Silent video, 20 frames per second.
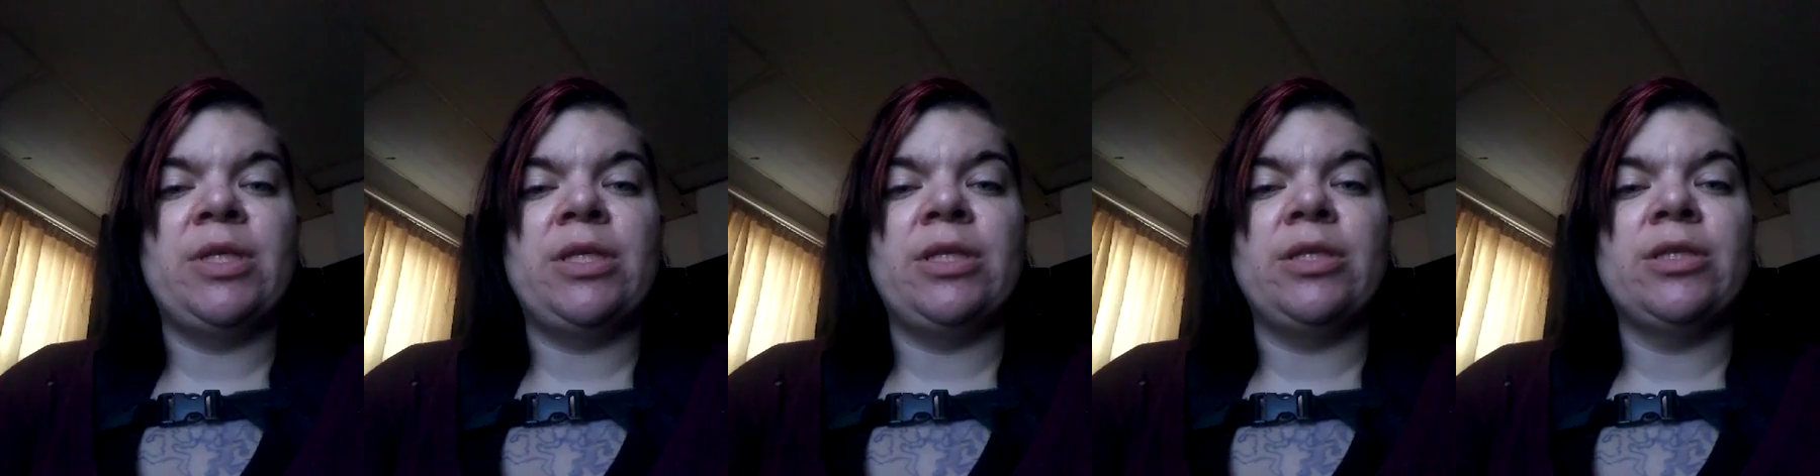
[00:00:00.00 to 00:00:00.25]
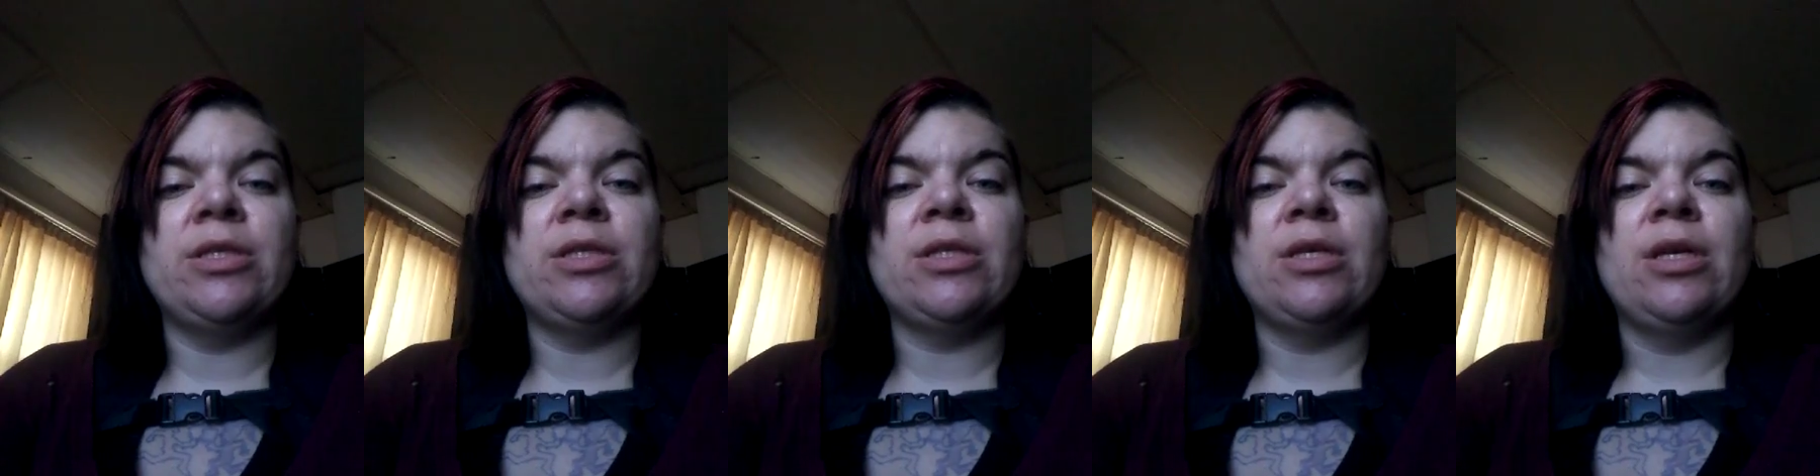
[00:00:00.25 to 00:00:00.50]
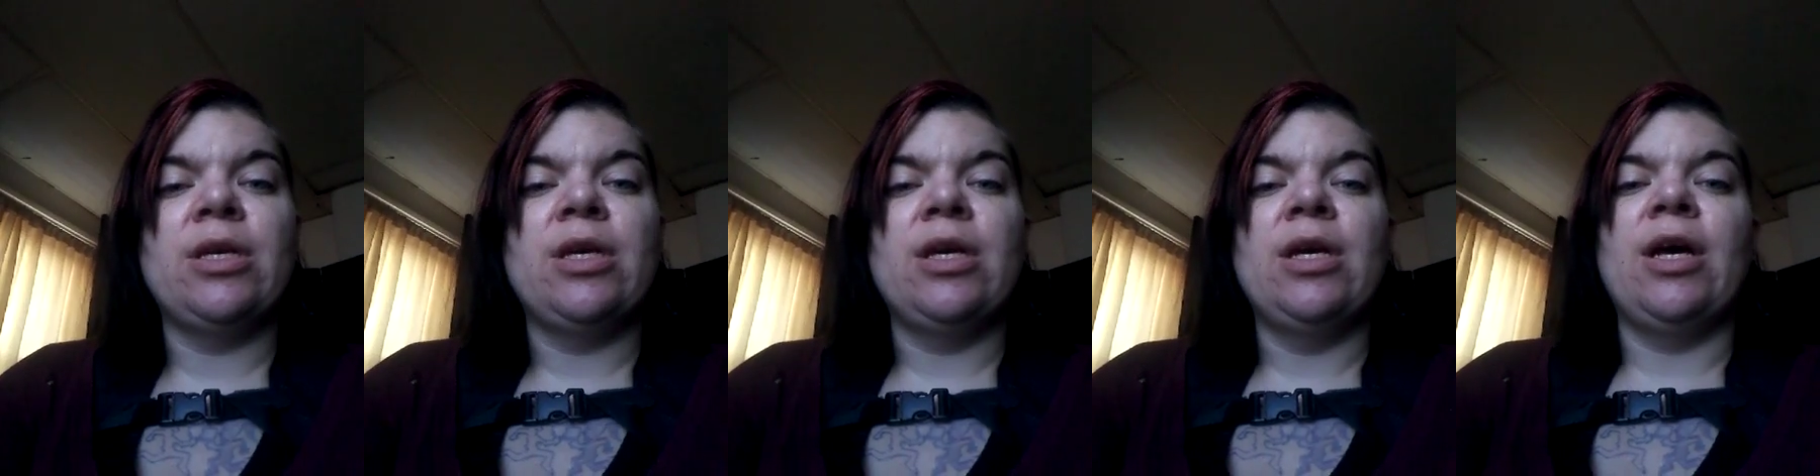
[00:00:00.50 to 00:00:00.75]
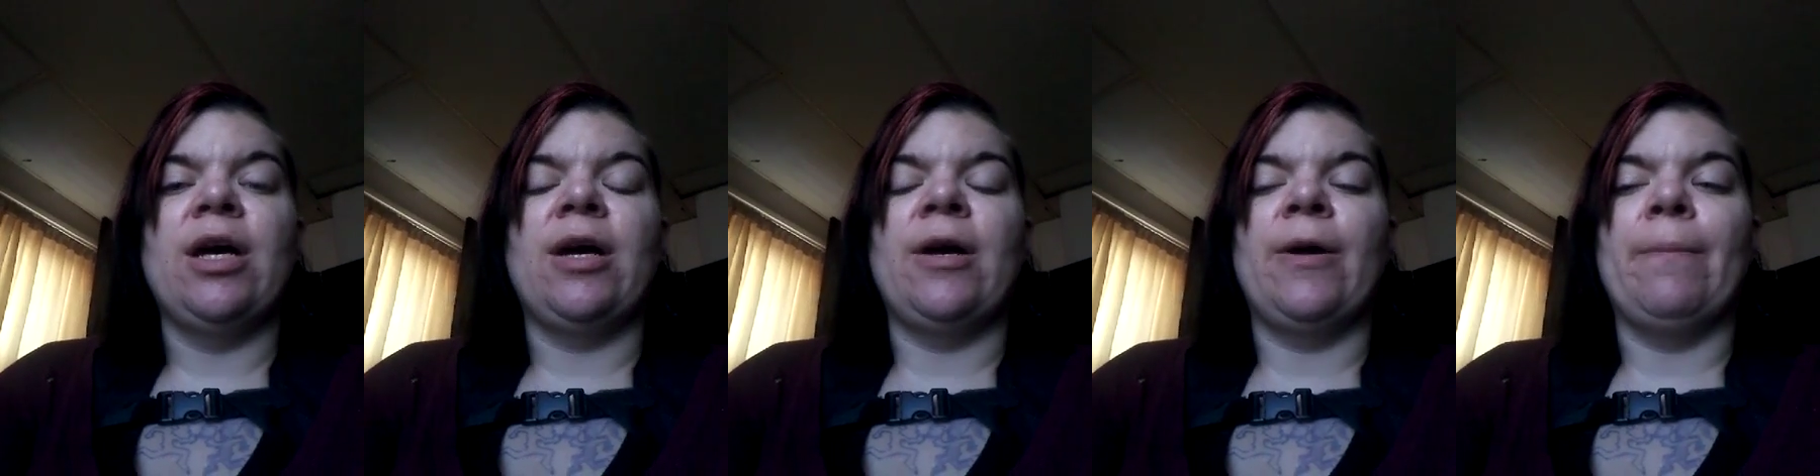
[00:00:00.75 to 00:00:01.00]
B's.
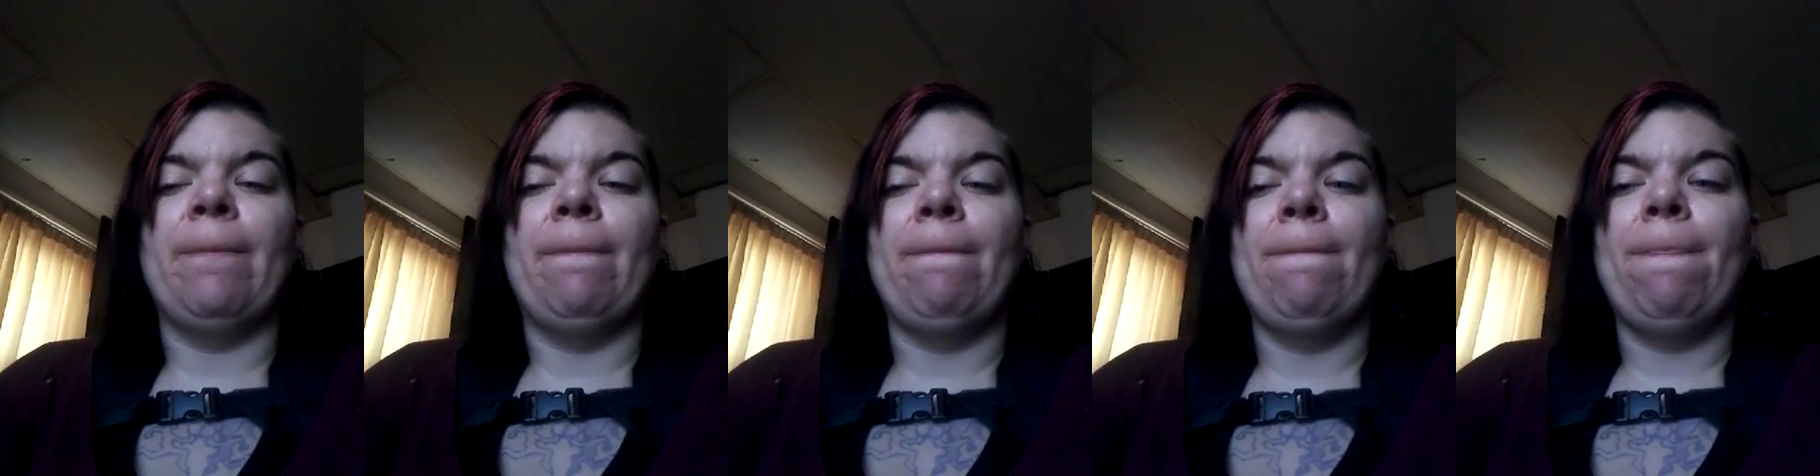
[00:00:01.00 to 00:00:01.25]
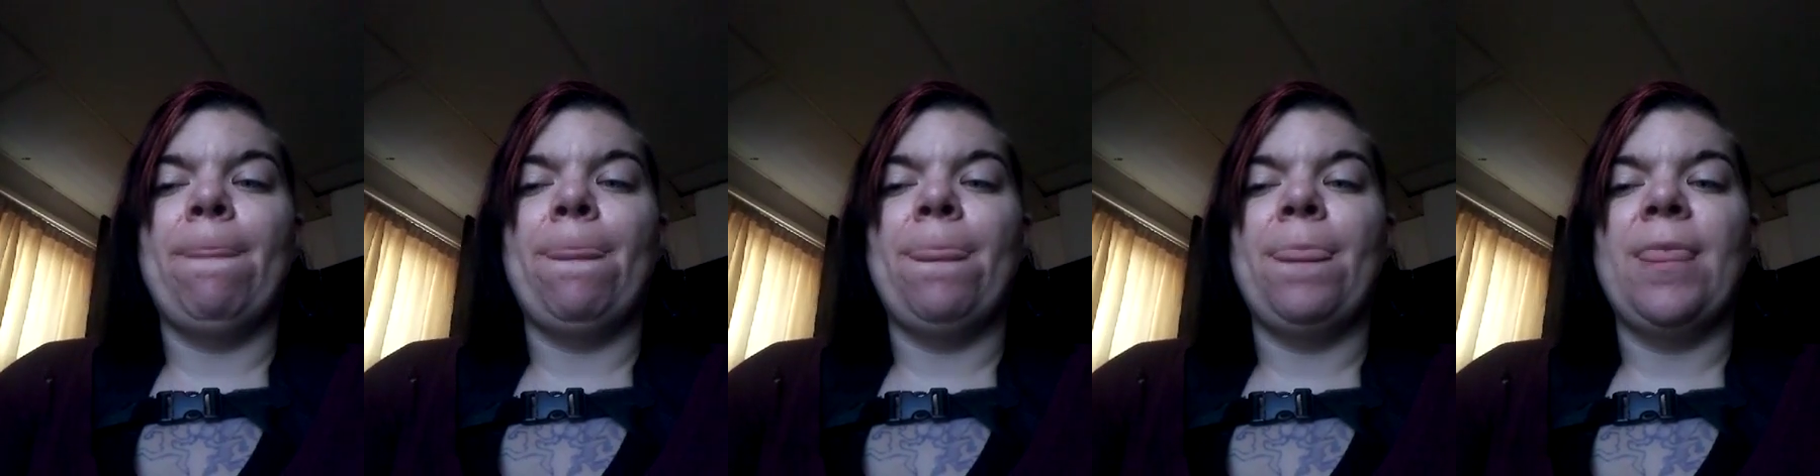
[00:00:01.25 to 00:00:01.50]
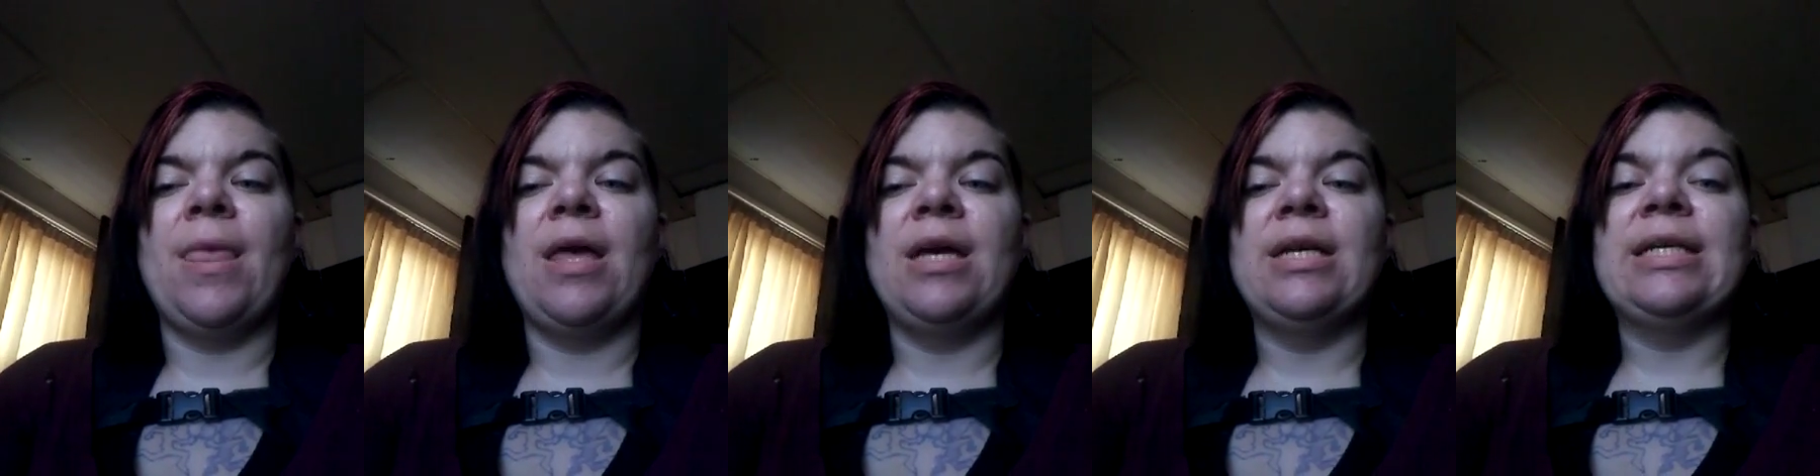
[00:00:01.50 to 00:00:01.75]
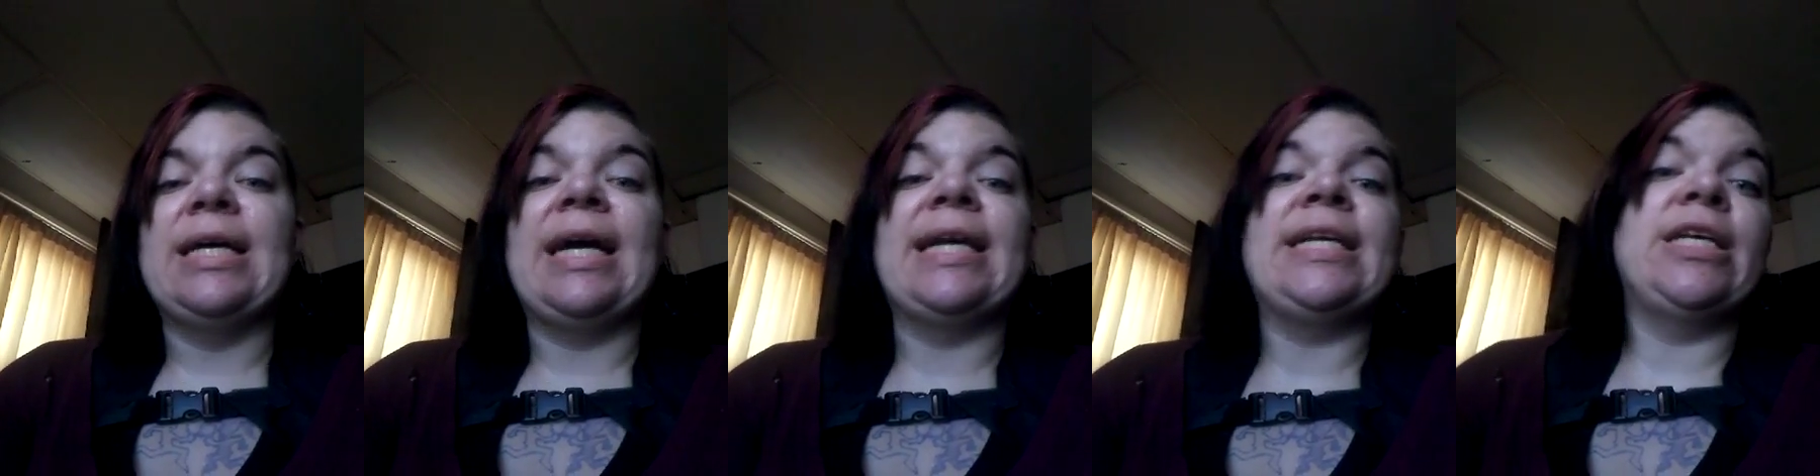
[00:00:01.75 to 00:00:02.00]

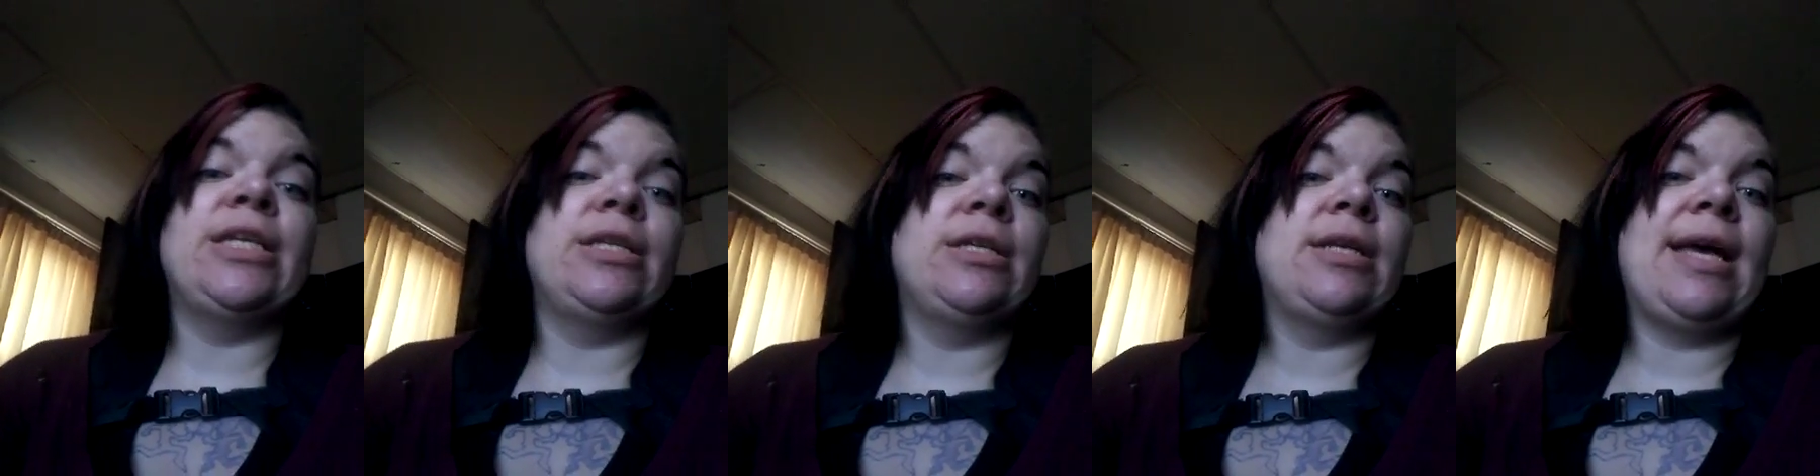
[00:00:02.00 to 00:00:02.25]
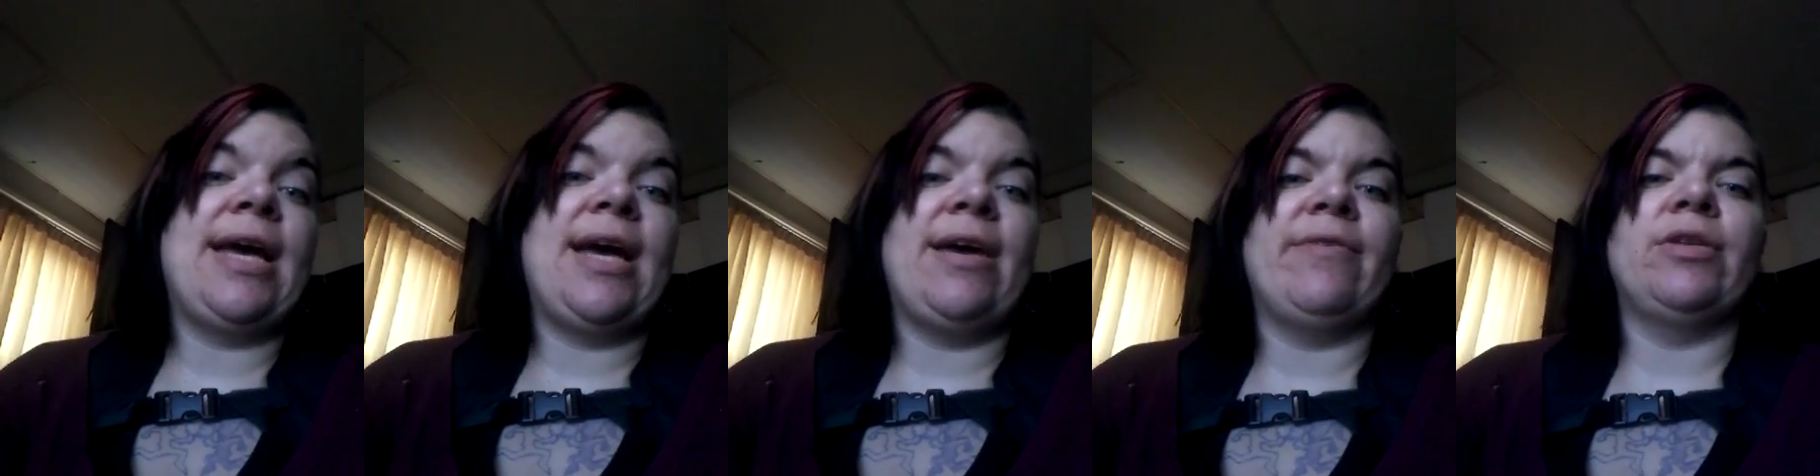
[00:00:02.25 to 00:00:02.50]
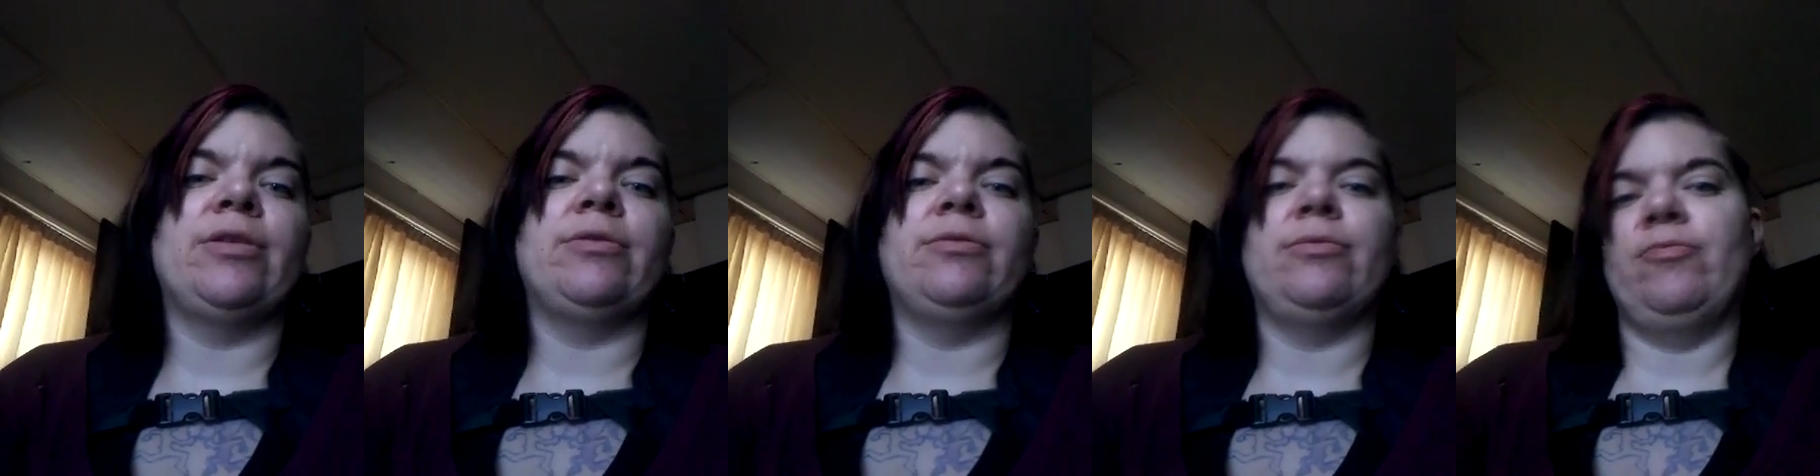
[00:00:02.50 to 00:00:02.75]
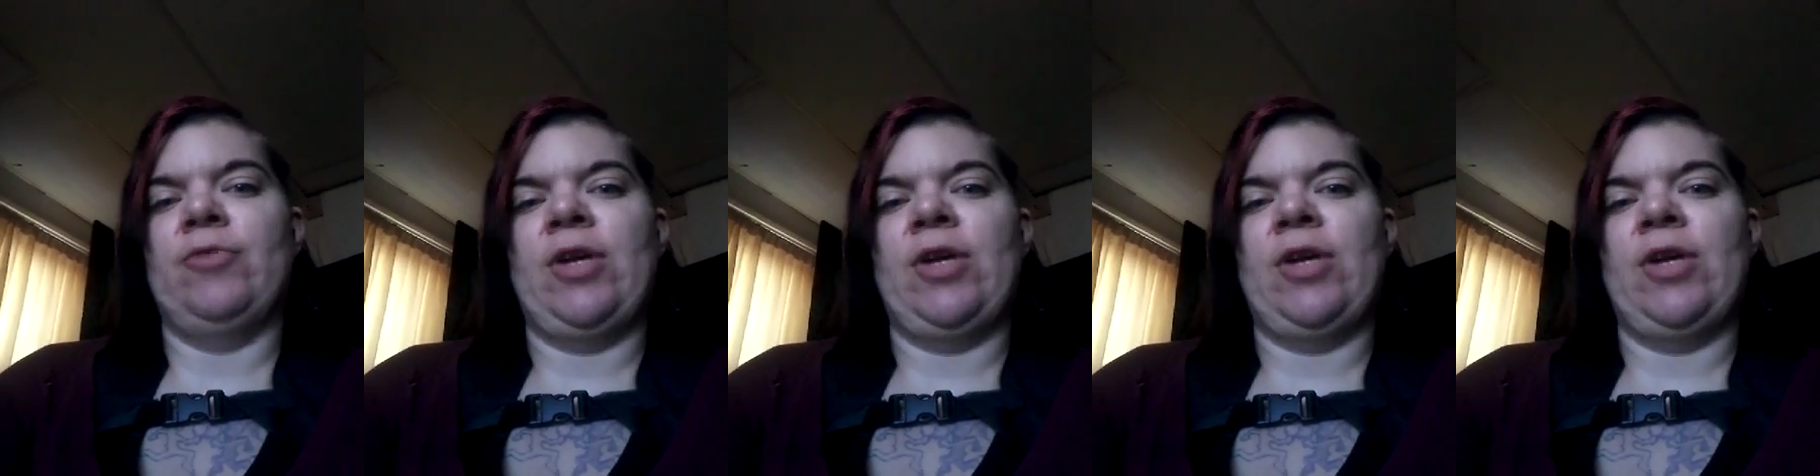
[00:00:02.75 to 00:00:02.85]
I didn't have it